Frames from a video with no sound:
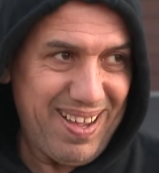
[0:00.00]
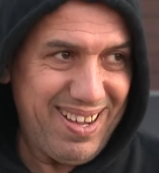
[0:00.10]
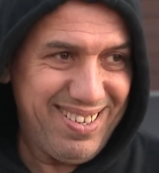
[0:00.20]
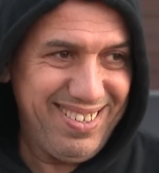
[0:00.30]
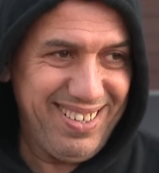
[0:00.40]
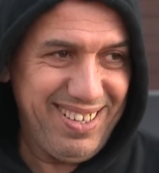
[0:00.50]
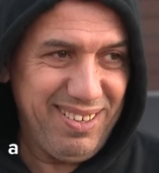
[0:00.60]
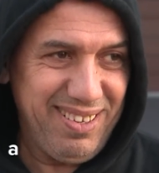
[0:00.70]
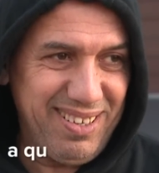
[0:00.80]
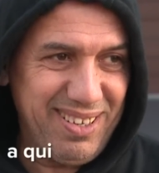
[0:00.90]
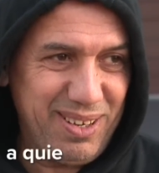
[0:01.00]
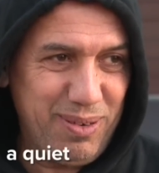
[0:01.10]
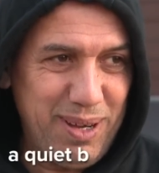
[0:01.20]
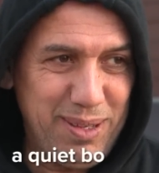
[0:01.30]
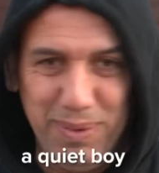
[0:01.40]
and a uh,
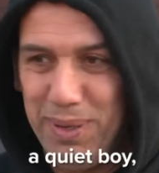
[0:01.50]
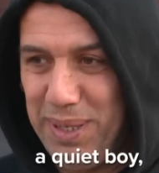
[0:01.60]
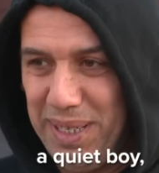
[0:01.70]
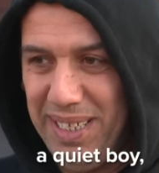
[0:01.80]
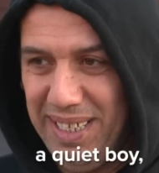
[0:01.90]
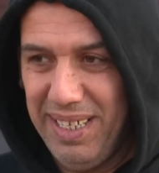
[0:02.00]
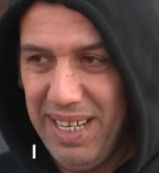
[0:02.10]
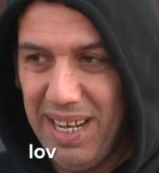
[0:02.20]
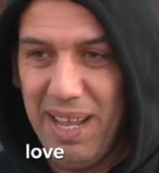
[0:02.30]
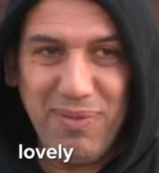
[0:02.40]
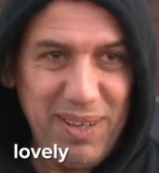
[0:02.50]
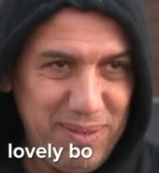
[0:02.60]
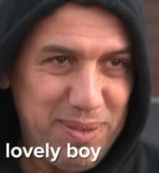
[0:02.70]
great boy lovely